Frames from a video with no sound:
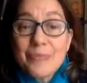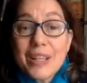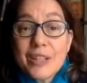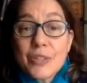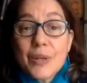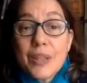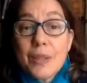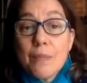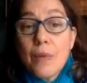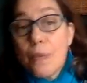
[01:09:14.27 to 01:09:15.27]
And so in
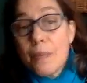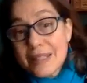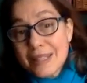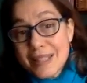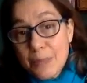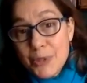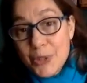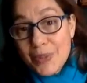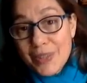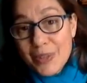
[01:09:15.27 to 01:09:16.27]
the moments it tips you
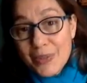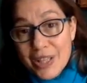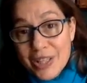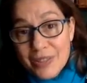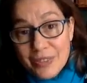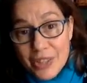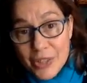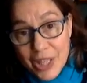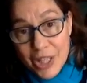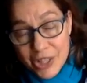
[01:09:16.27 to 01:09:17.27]
in the direction of
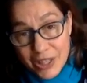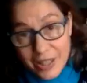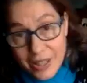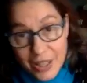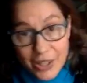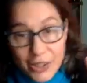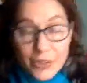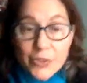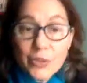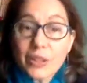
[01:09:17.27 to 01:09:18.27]
frustration, you
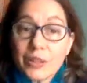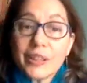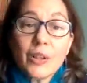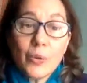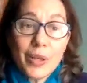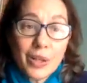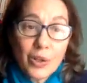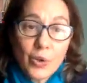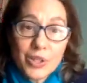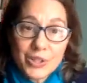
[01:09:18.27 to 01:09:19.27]
do a little quick
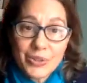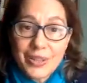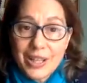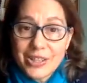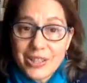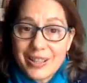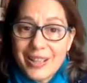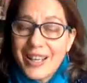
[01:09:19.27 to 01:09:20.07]
course correction.